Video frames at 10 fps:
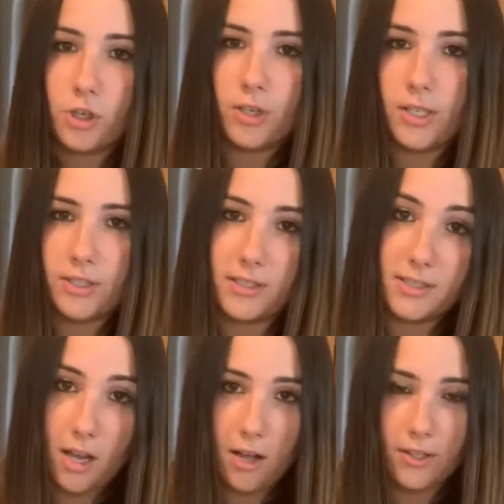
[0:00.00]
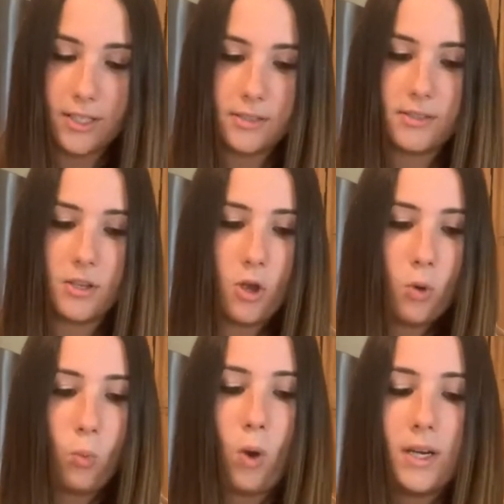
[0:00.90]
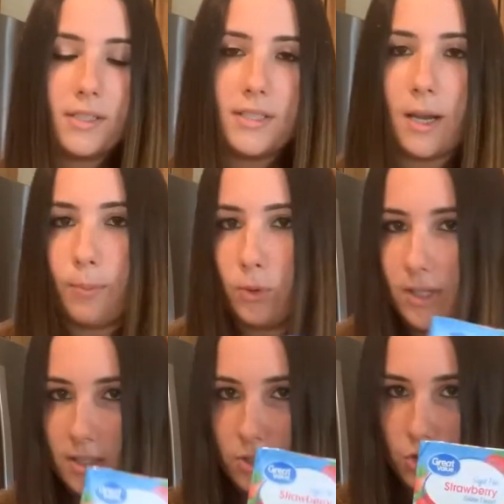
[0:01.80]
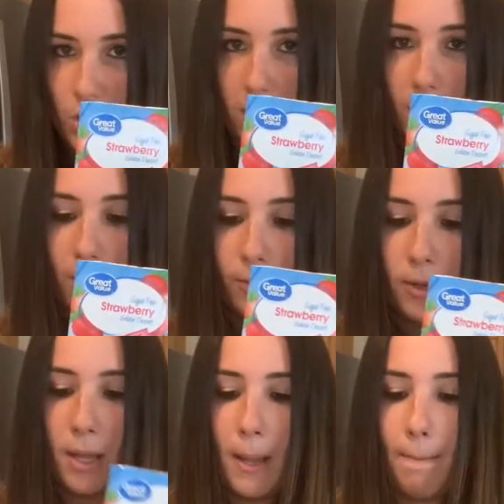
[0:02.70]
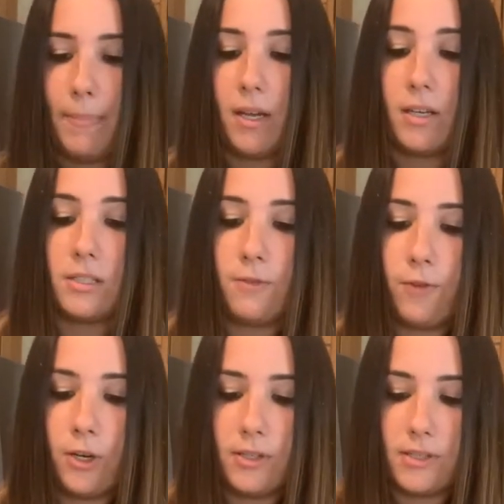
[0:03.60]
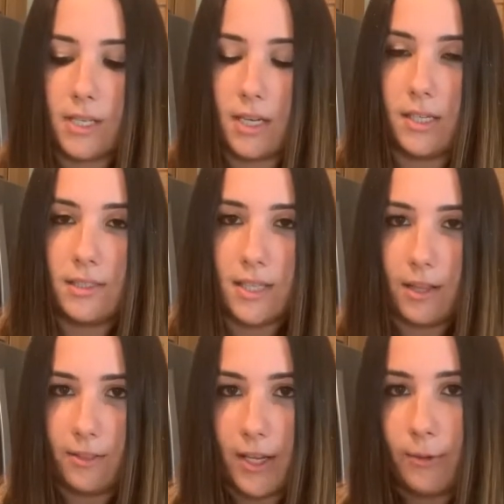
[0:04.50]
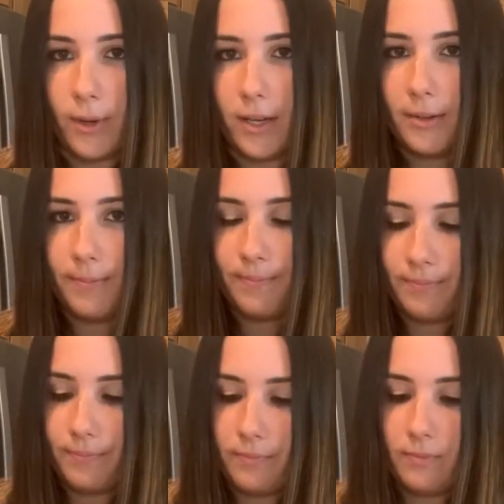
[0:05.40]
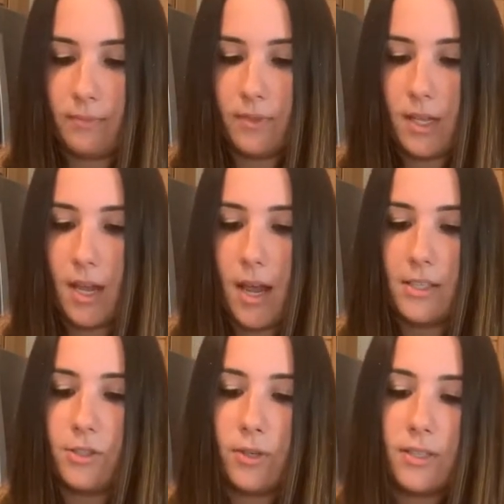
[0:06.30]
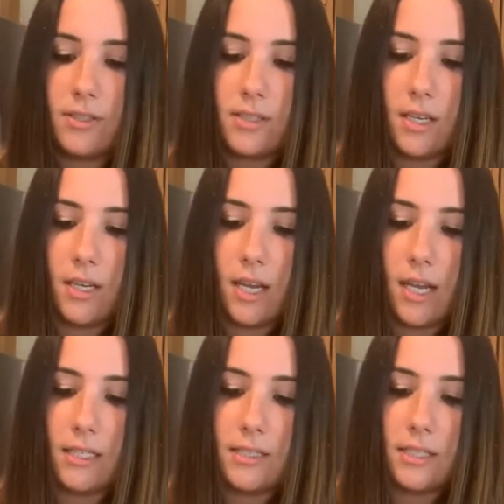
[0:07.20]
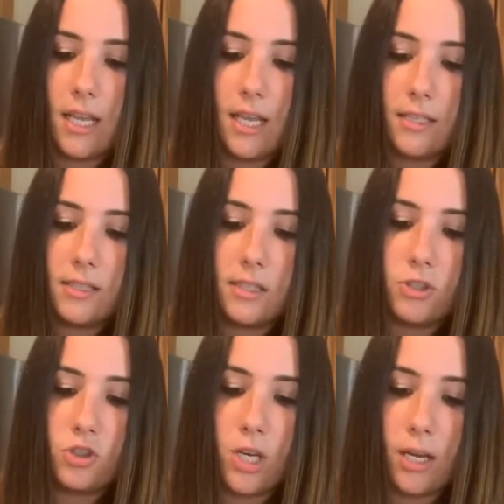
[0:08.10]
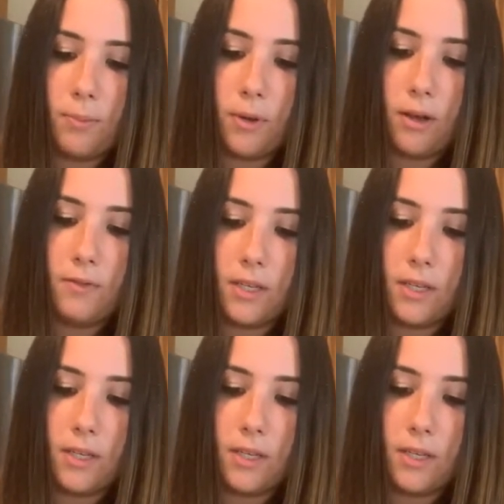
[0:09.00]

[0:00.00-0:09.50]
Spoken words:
turn into solids. One example is Jell-O, because first it is a liquid. As you can see, it takes the shape of the